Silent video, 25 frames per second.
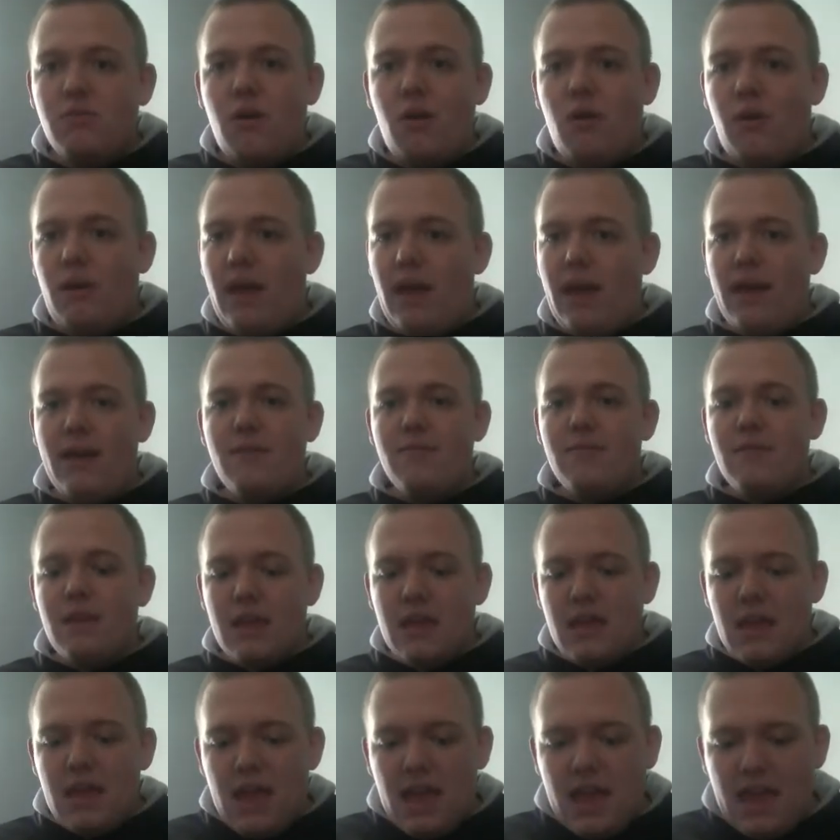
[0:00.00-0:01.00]
Okay.
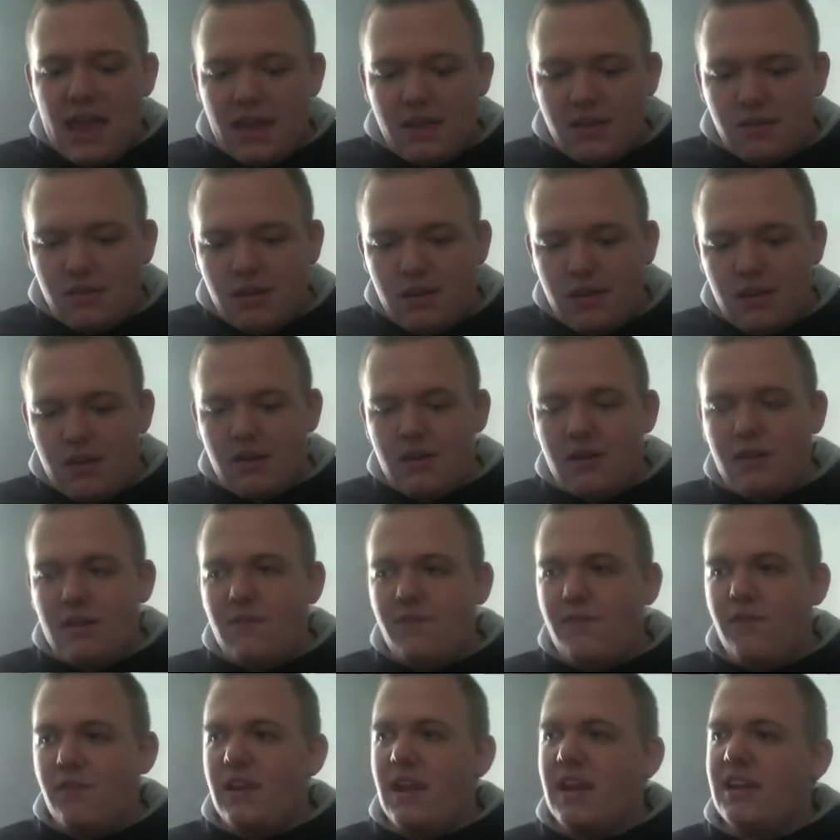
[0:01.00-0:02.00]
And
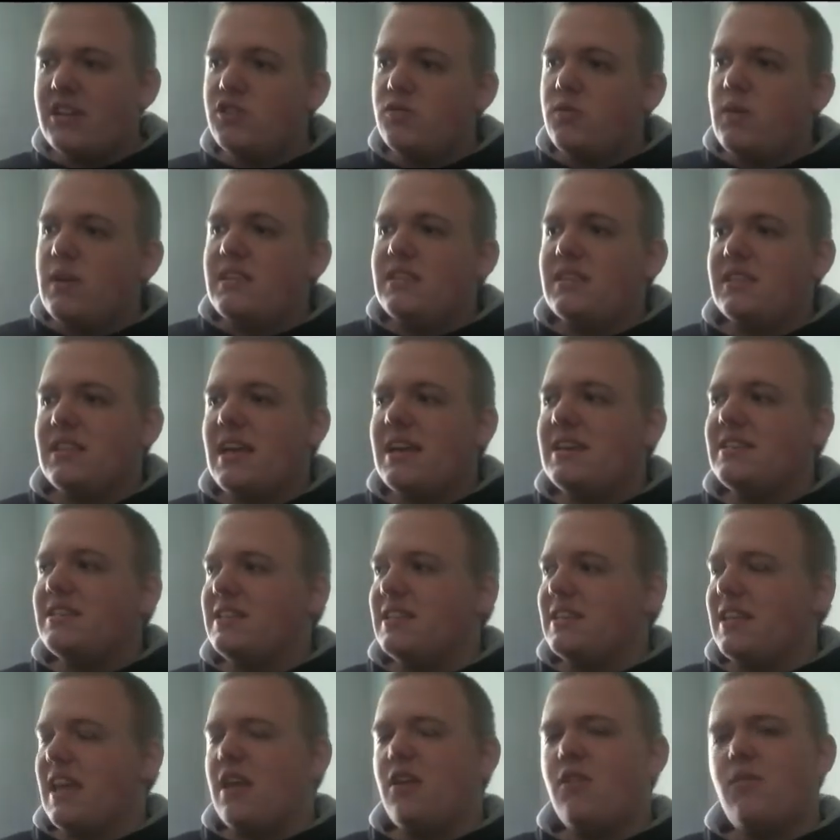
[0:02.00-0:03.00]
for next week's
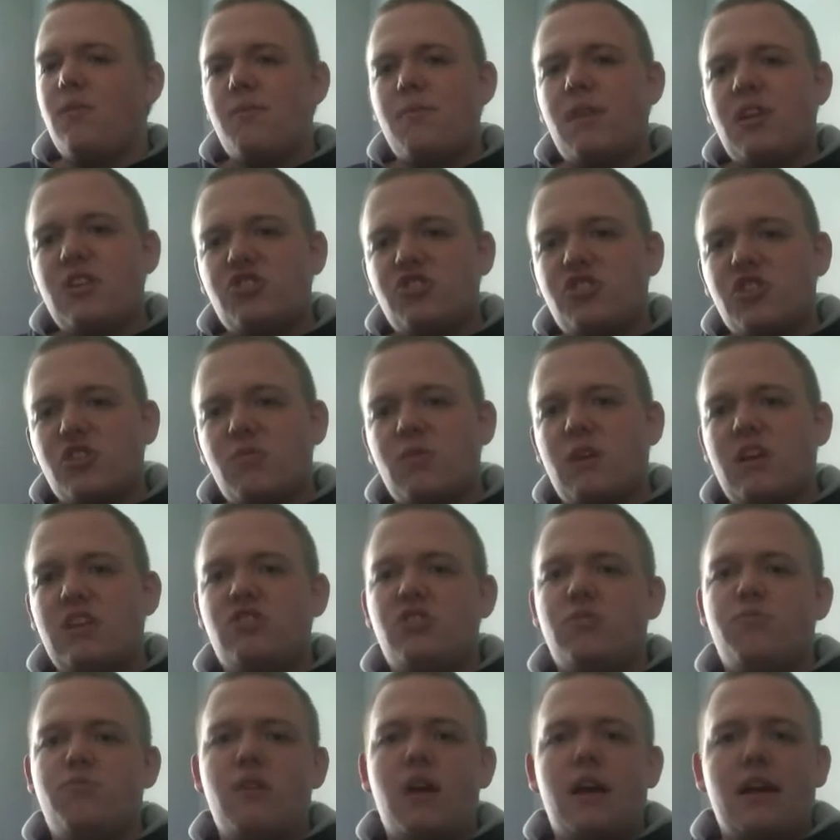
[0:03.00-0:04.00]
lesson, I'm not sure what I
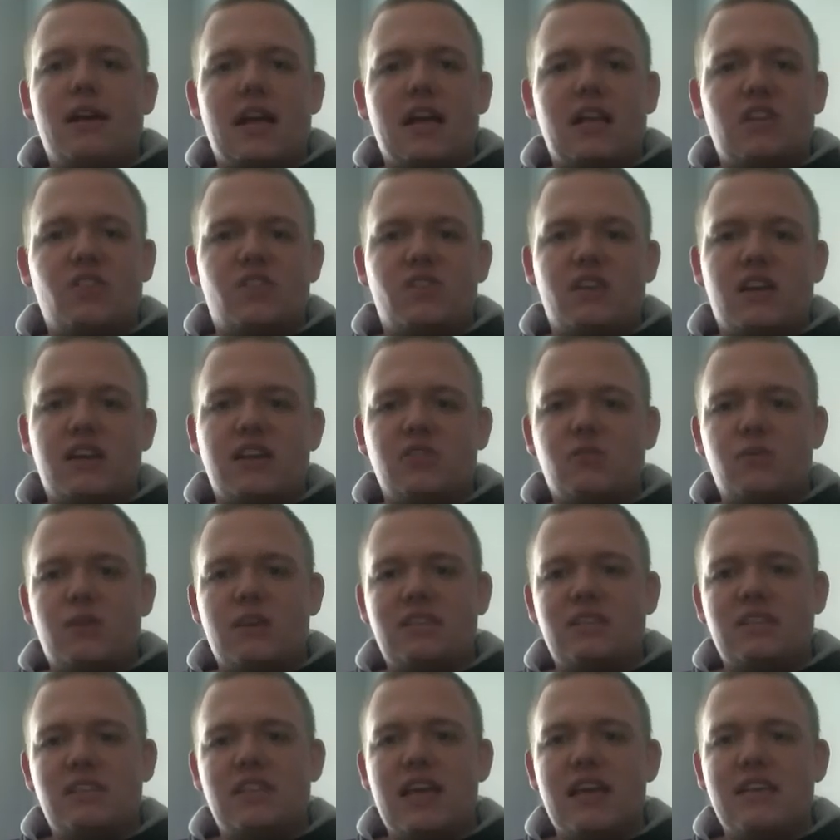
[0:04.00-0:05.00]
should broadcast for next
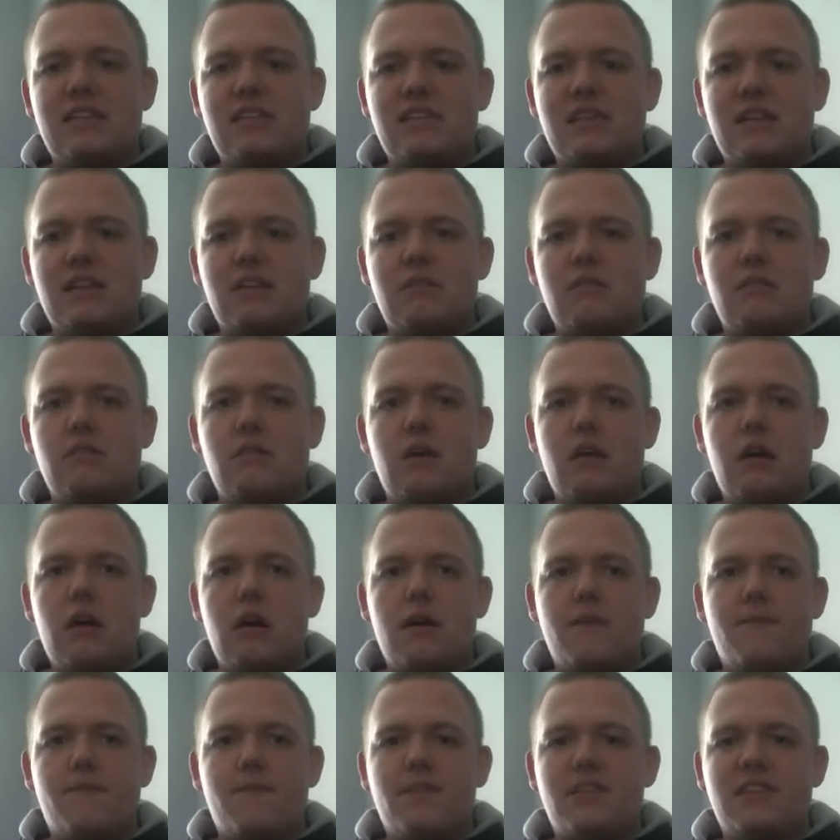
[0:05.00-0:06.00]
week's lesson.
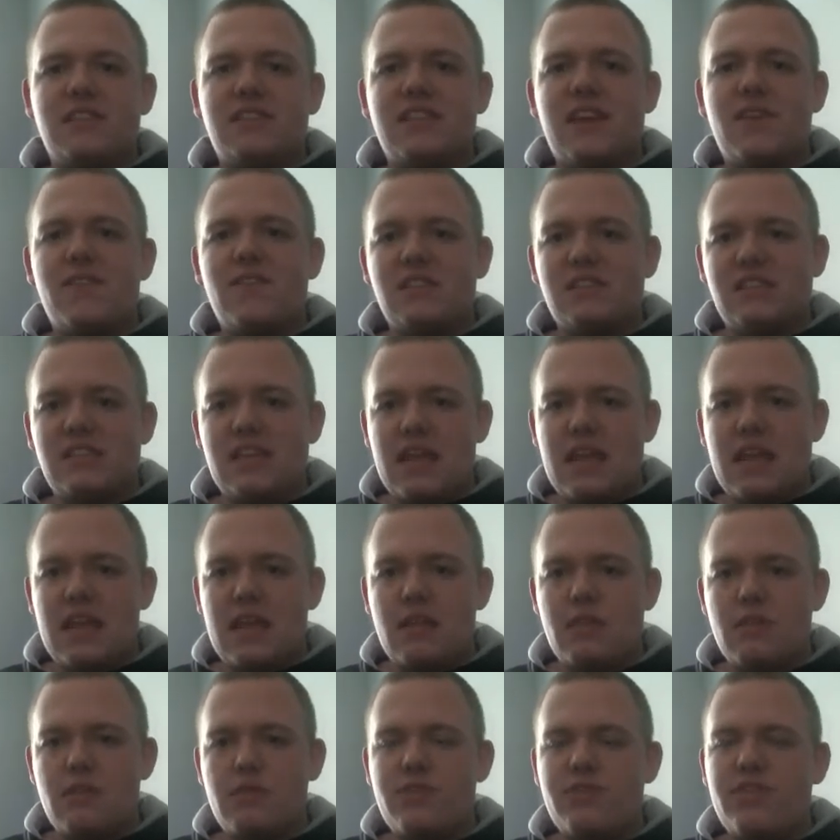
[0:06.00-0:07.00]
For the
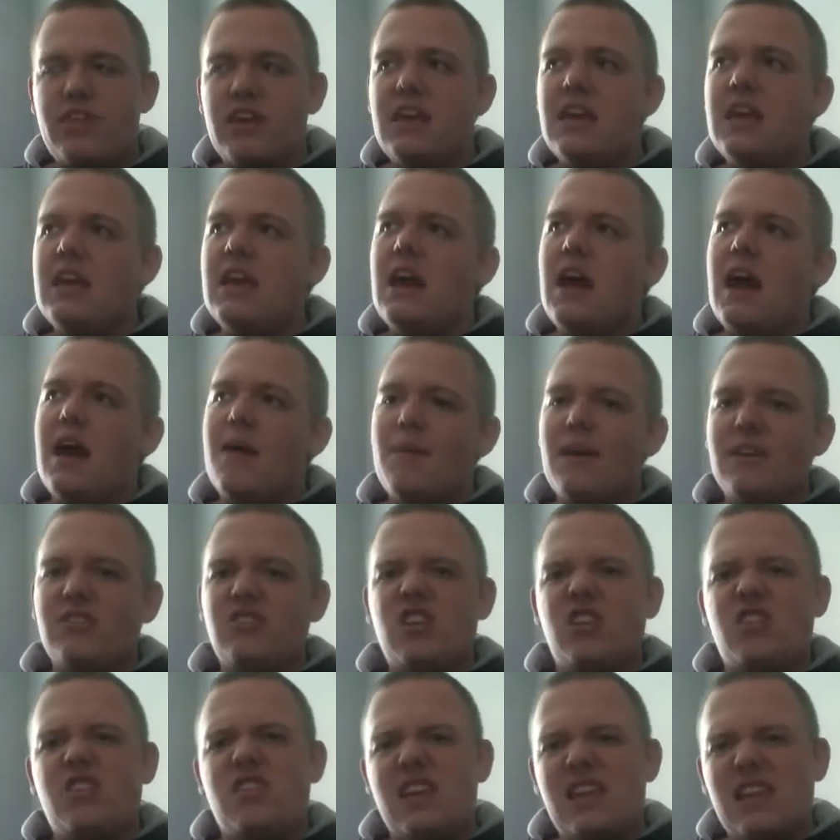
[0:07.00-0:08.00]
17th. I'm
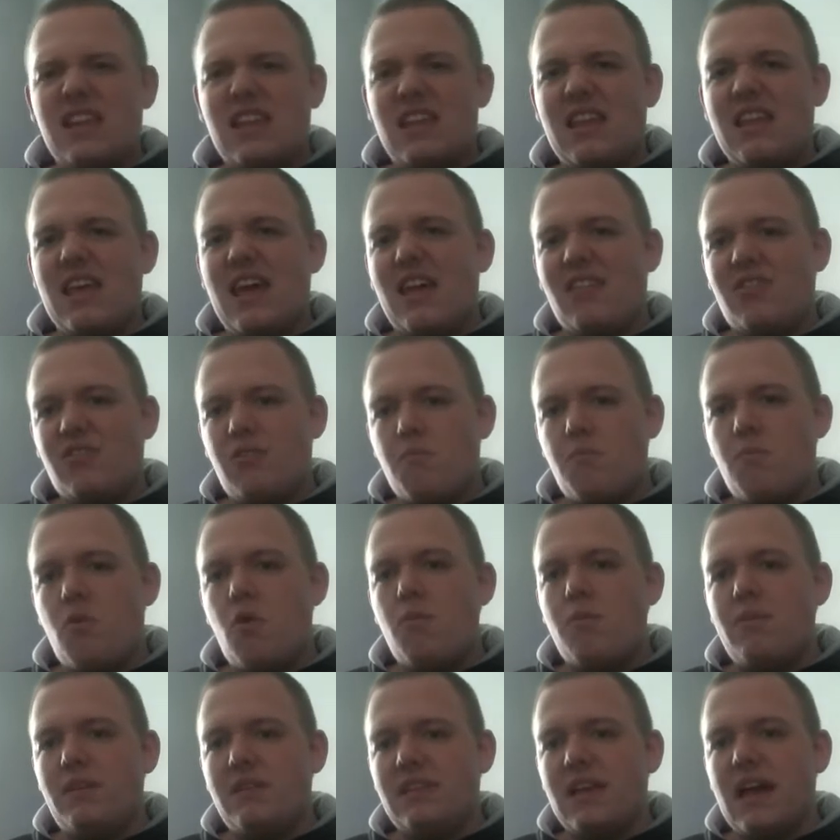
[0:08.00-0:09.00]
actually thinking of that at the
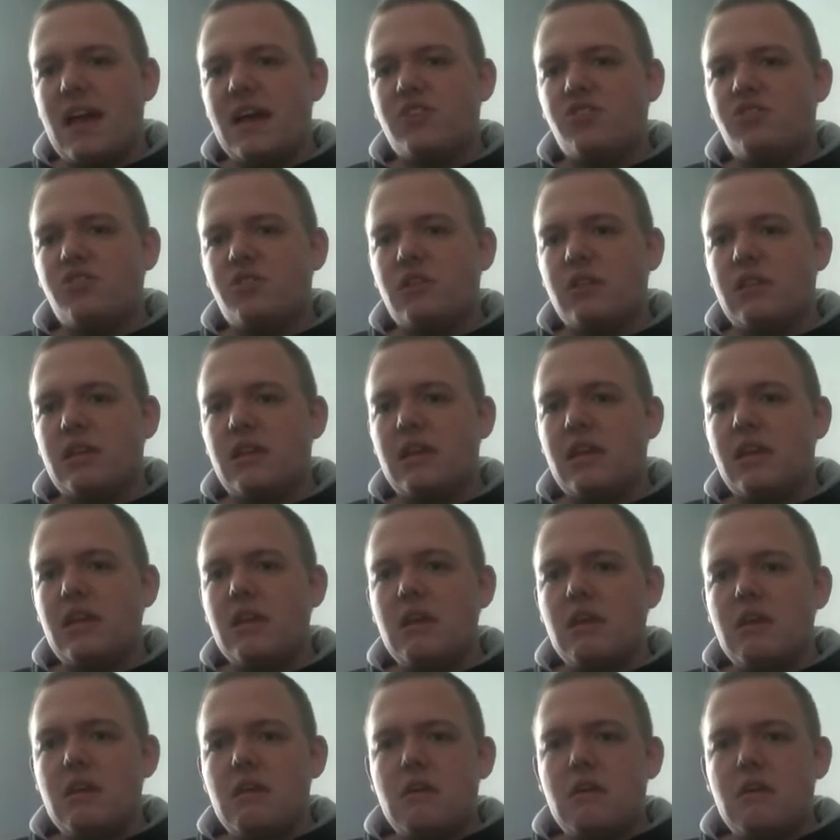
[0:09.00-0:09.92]
moment, actually.